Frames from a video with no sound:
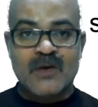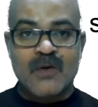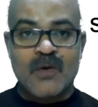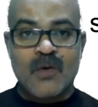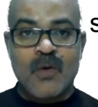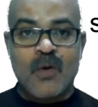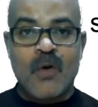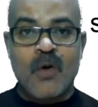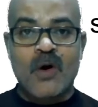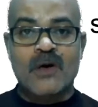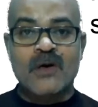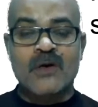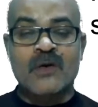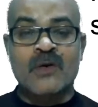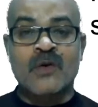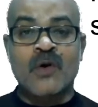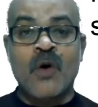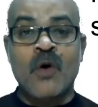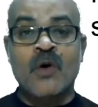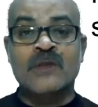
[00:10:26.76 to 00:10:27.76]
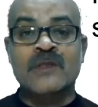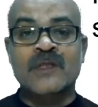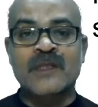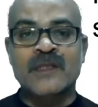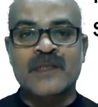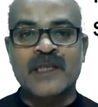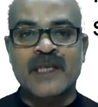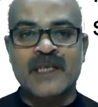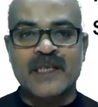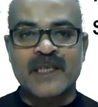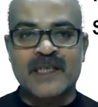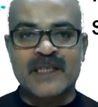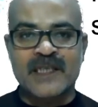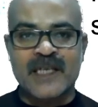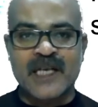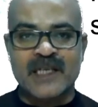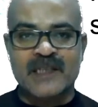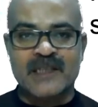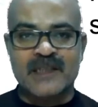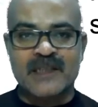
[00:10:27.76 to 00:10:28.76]
or non-synthetic
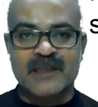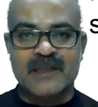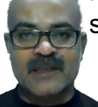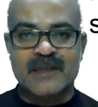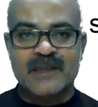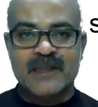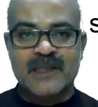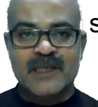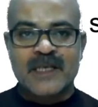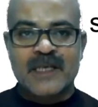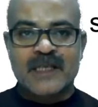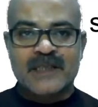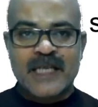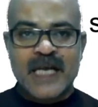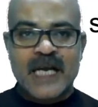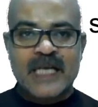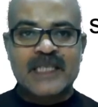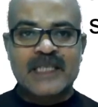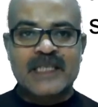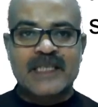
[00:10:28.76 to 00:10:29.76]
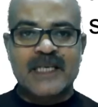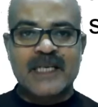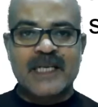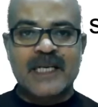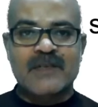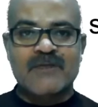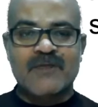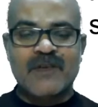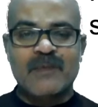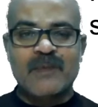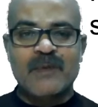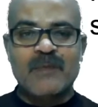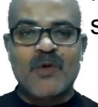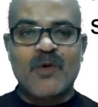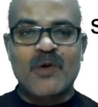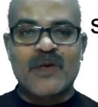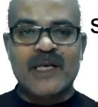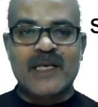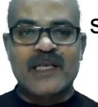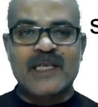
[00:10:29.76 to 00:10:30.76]
reaction. That it will be
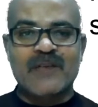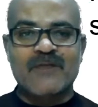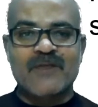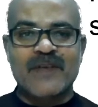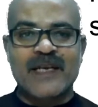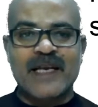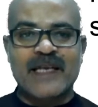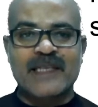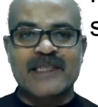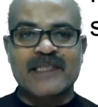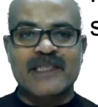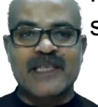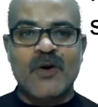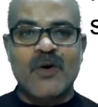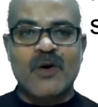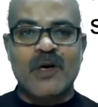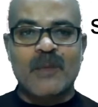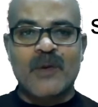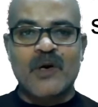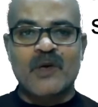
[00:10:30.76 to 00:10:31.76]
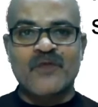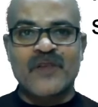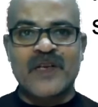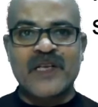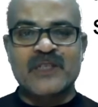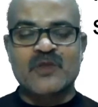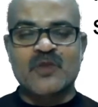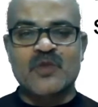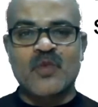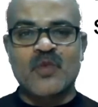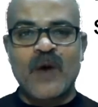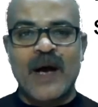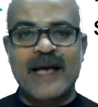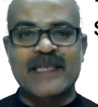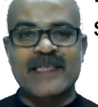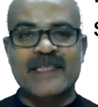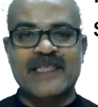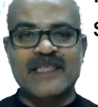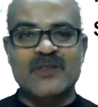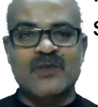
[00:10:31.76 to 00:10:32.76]
more clear when I talk about phase 2, why
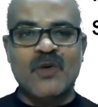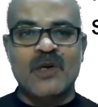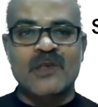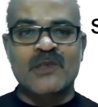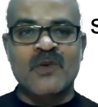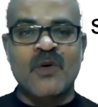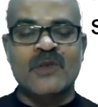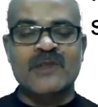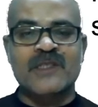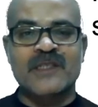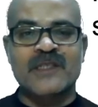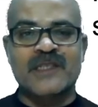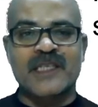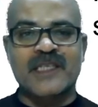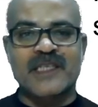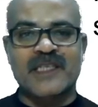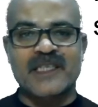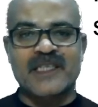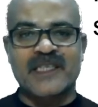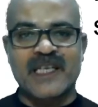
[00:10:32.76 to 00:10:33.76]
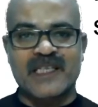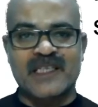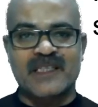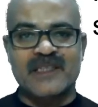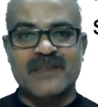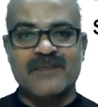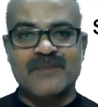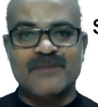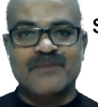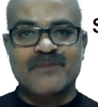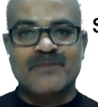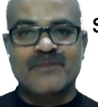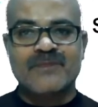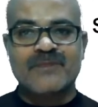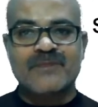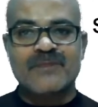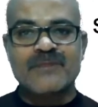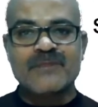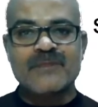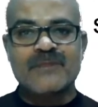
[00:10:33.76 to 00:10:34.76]
it is called non-synthetic reaction.
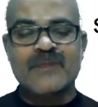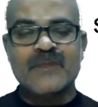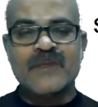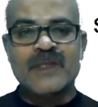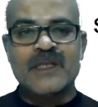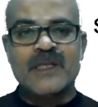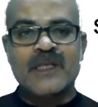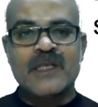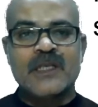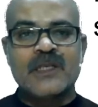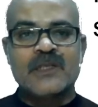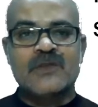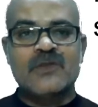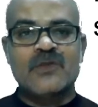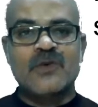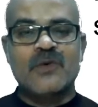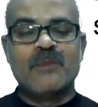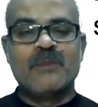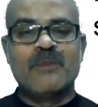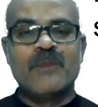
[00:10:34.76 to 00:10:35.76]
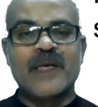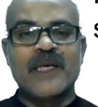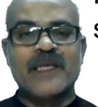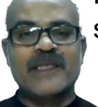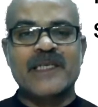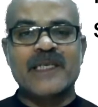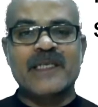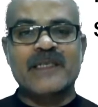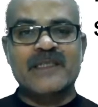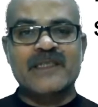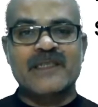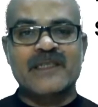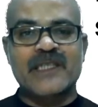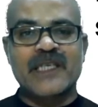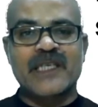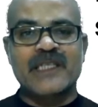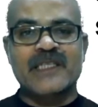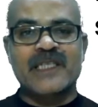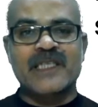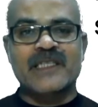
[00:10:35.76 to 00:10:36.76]
So major
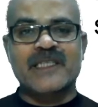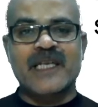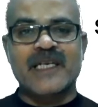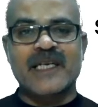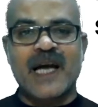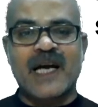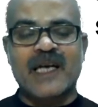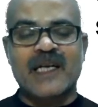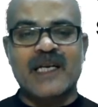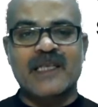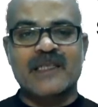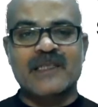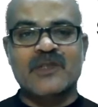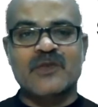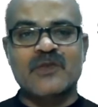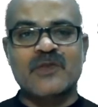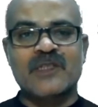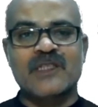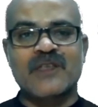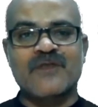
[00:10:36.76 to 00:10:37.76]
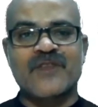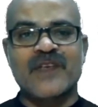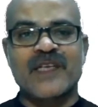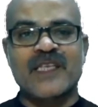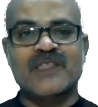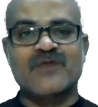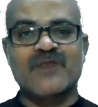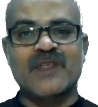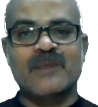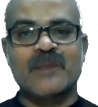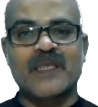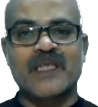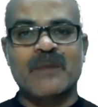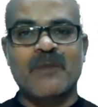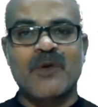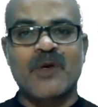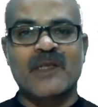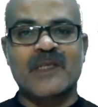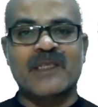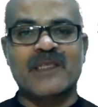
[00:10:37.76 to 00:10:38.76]
changes that occurs during the phase 1
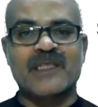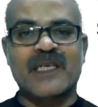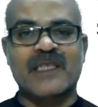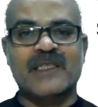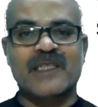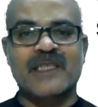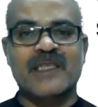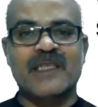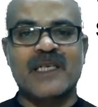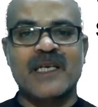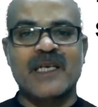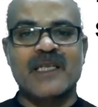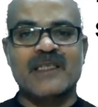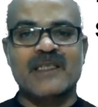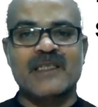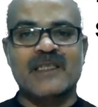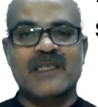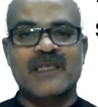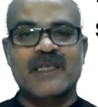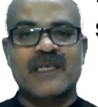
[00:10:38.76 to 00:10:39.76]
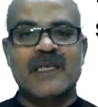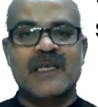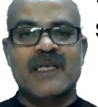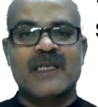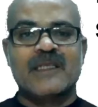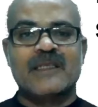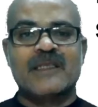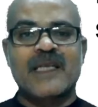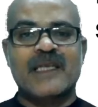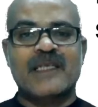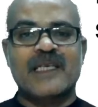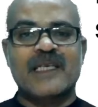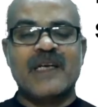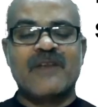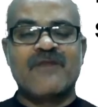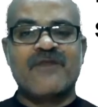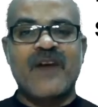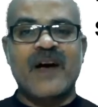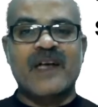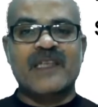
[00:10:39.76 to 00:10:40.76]
metabolic reaction is that a
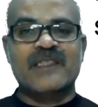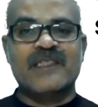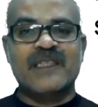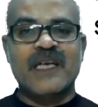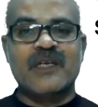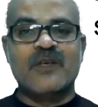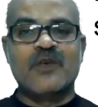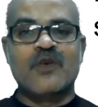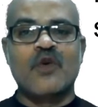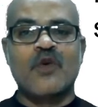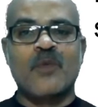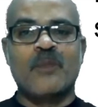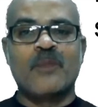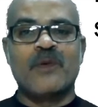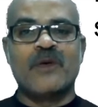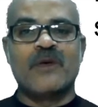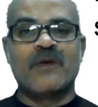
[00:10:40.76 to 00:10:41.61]
functional group